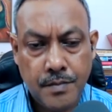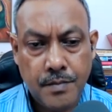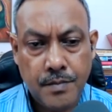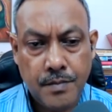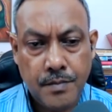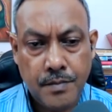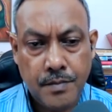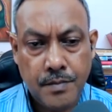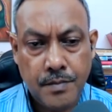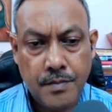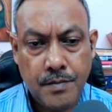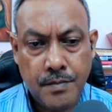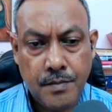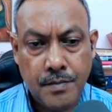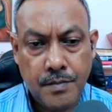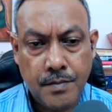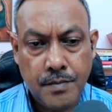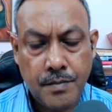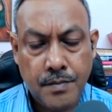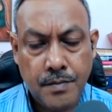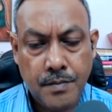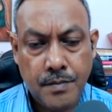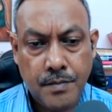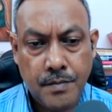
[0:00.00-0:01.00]

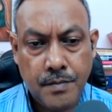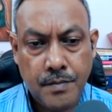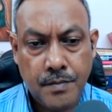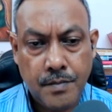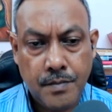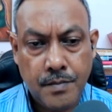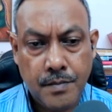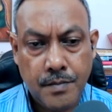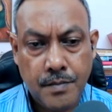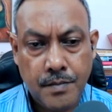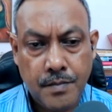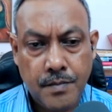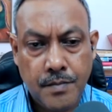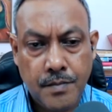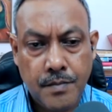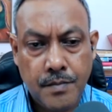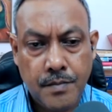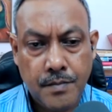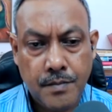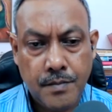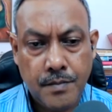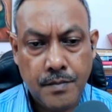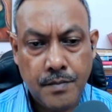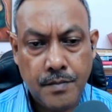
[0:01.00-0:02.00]

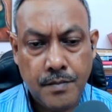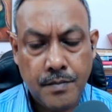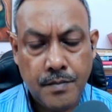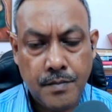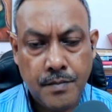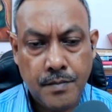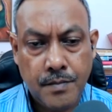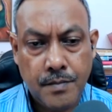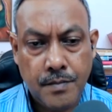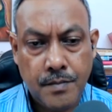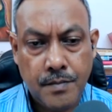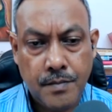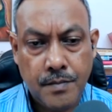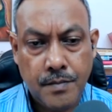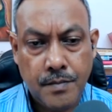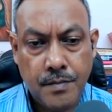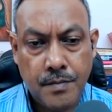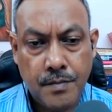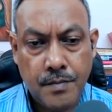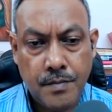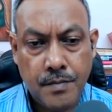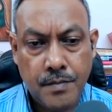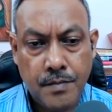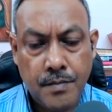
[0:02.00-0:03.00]

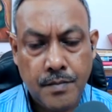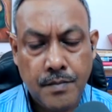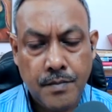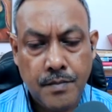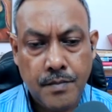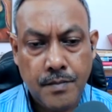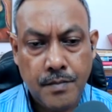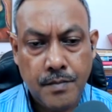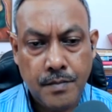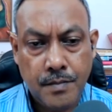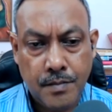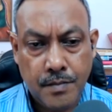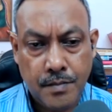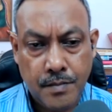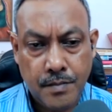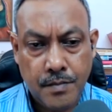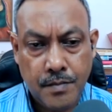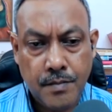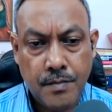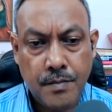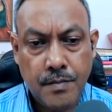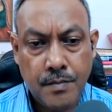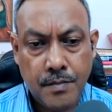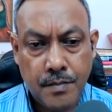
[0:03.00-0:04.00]

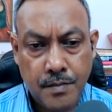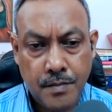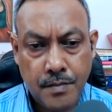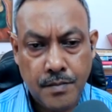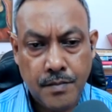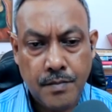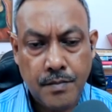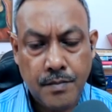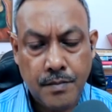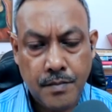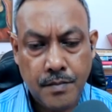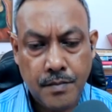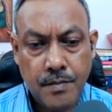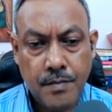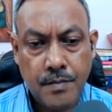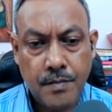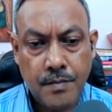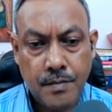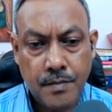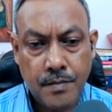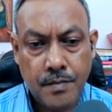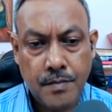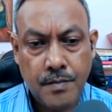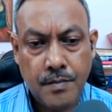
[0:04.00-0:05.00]

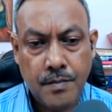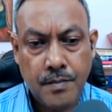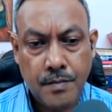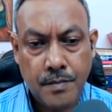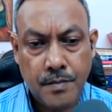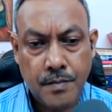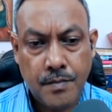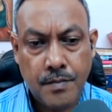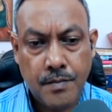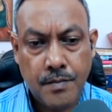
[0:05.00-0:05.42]
(not speaking)